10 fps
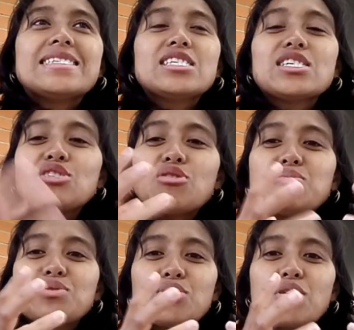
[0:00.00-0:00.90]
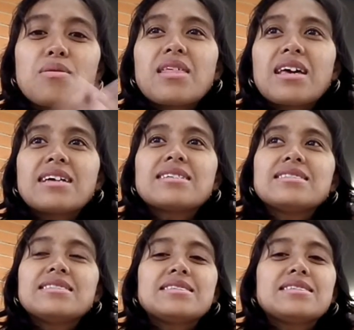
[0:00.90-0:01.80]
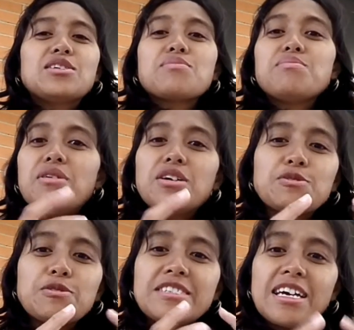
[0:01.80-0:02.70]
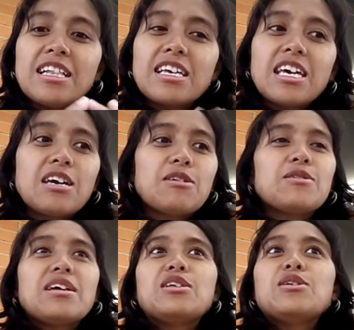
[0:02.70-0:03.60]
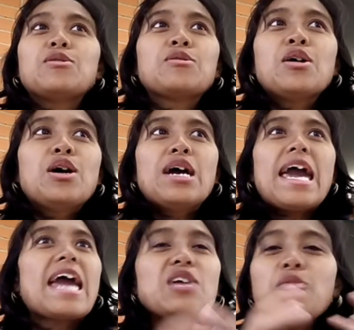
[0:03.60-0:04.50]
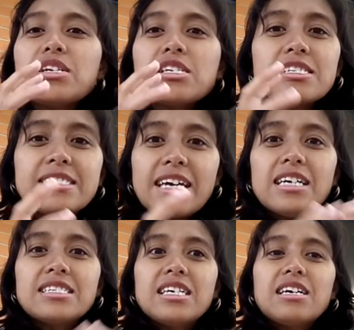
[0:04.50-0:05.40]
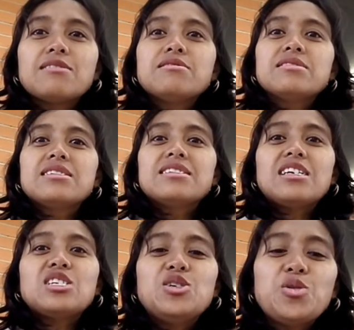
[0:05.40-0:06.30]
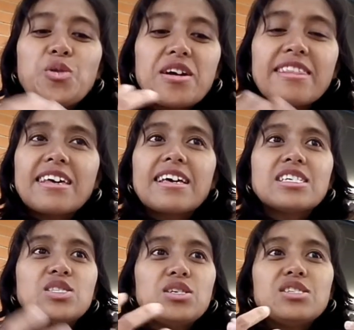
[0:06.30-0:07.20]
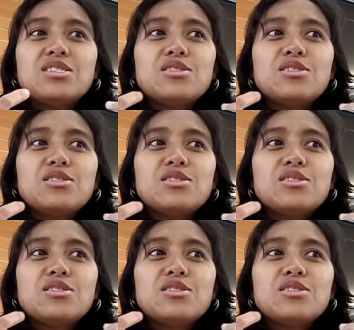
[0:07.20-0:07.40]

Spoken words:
Learn to absorb this, and your boss would tell you, and anyone could tell you that you are this, you